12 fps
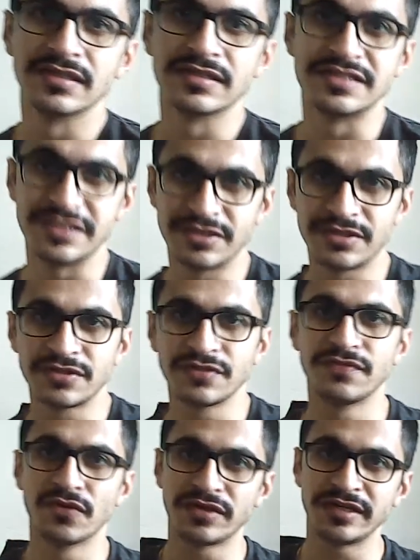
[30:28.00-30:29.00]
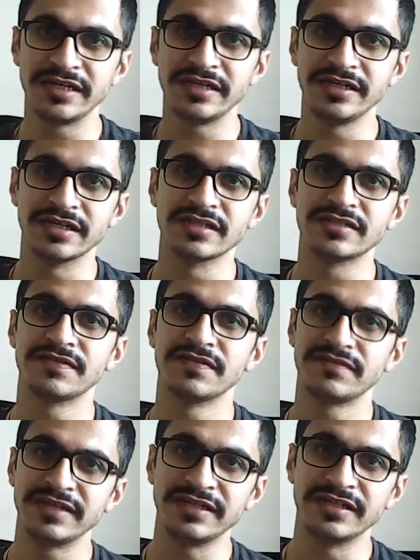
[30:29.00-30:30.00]
0 to 14 years,
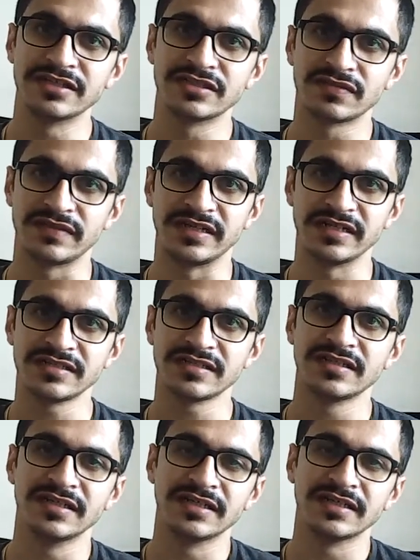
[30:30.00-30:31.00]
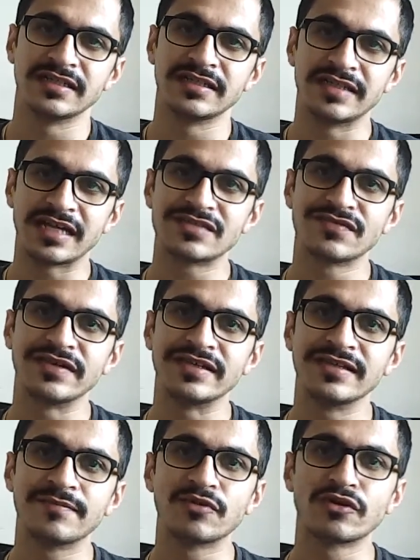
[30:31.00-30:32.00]
15 years of age, that's when
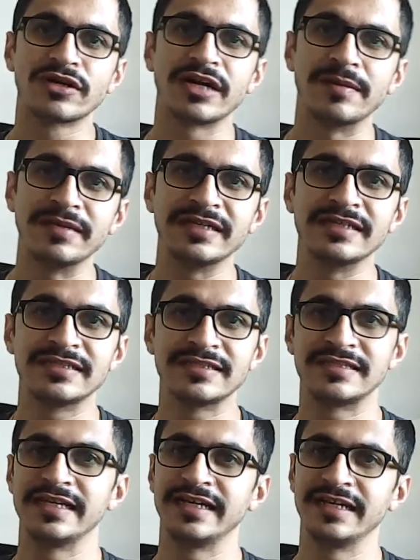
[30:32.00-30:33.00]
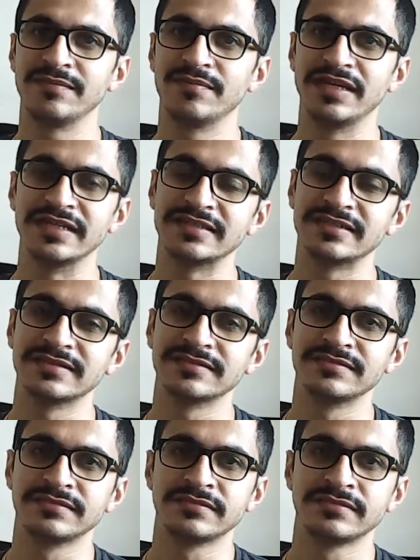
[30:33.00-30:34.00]
the programming is taking place.
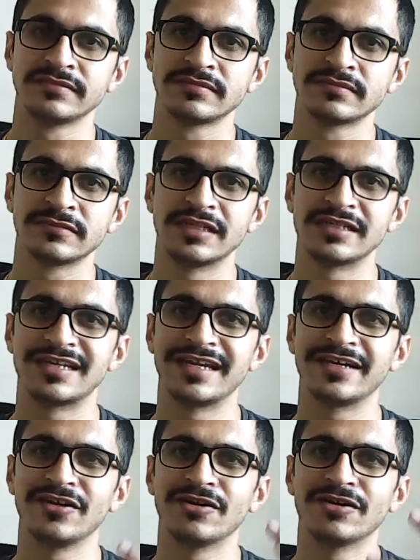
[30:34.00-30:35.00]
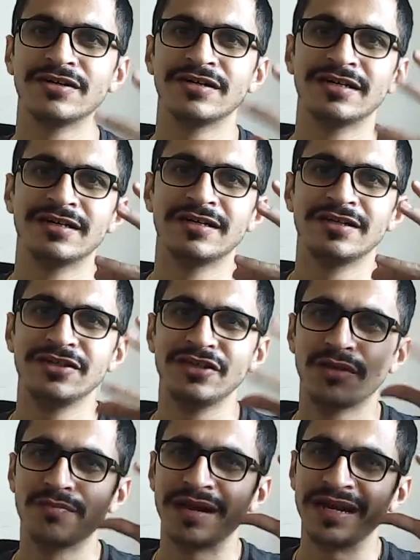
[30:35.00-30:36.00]
It's like
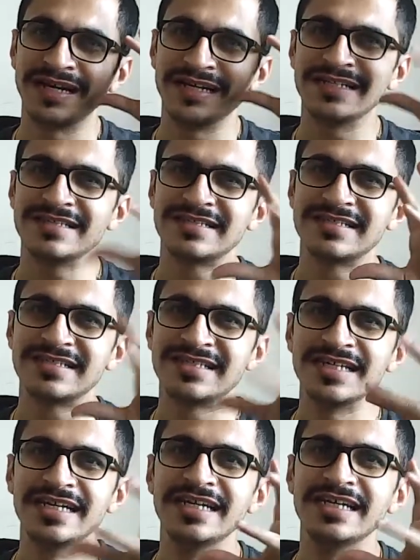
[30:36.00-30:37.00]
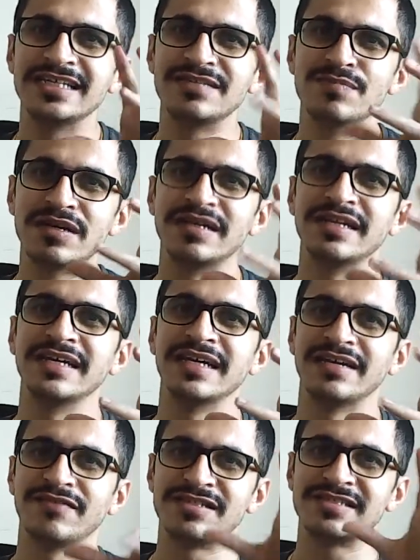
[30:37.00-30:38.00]
your mind's CD is burning,
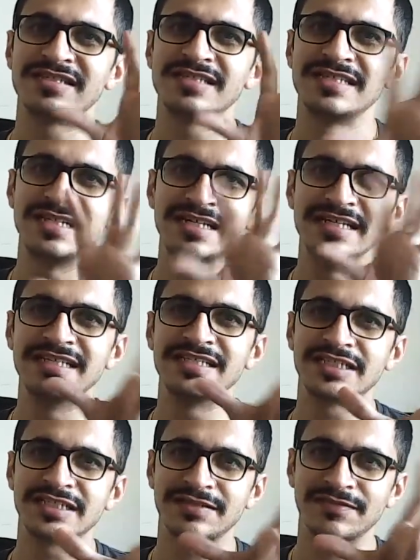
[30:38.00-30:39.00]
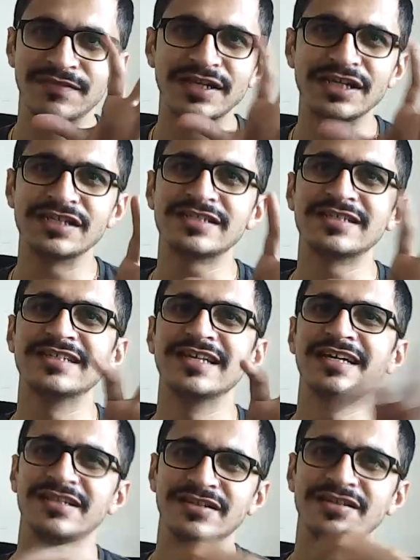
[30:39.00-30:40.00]
and once the CD is finished,
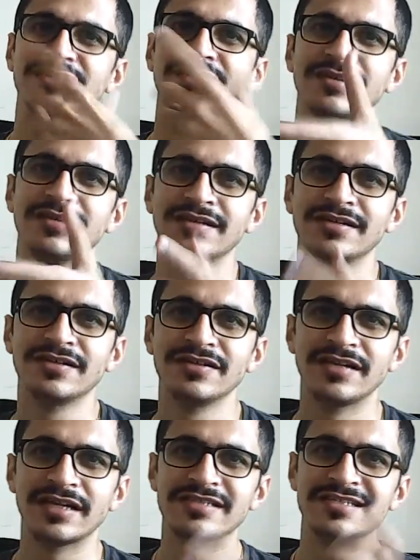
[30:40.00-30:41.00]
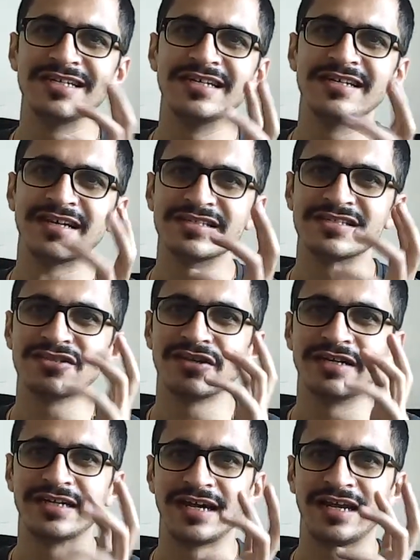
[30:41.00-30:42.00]
then that CD runs your
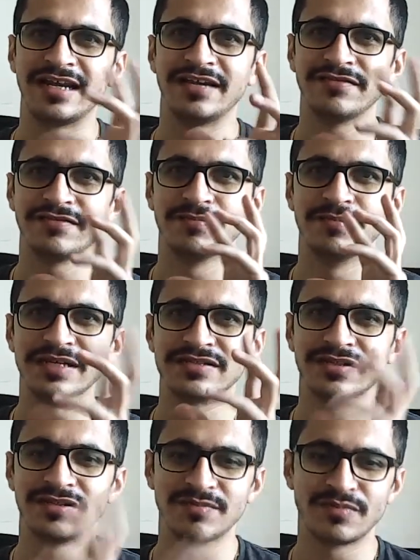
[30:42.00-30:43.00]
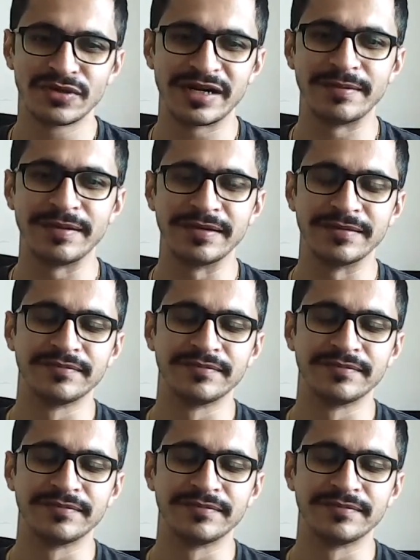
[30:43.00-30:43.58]
entire life based on the programming.